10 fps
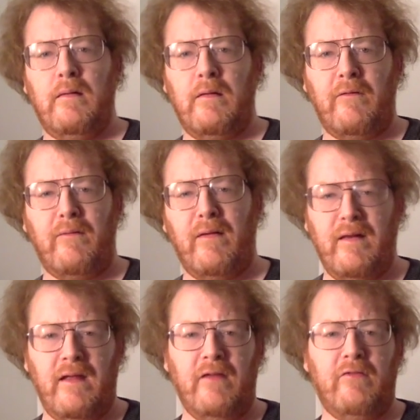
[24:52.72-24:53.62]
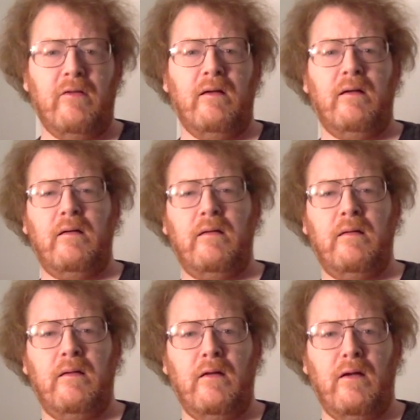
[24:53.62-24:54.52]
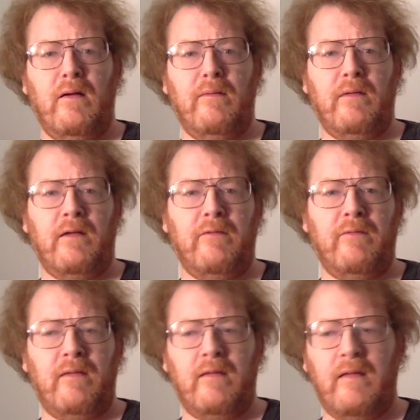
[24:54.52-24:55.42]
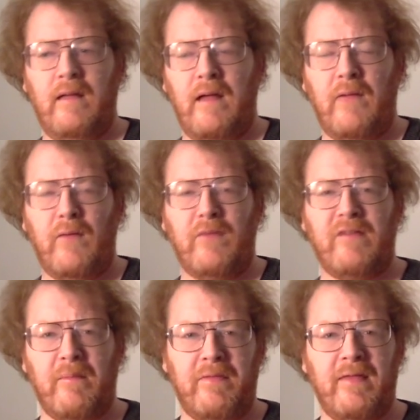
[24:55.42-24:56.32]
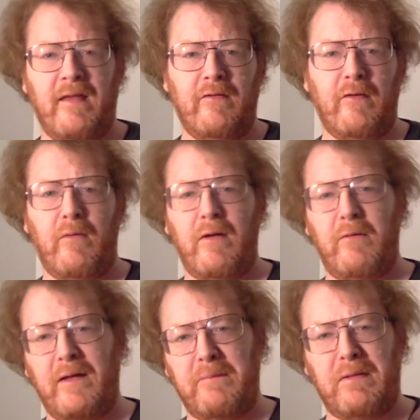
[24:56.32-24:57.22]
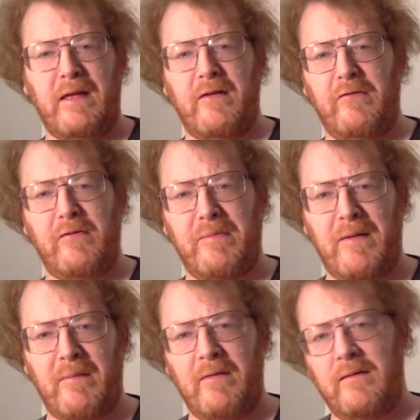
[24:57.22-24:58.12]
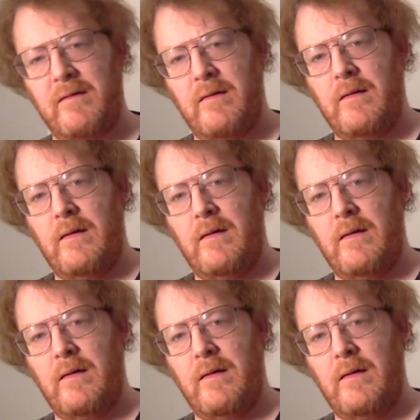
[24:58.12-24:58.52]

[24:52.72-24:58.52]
I've read Nietzsche. You know, I've, I've, I've read some things. I want to read Plato's Republic,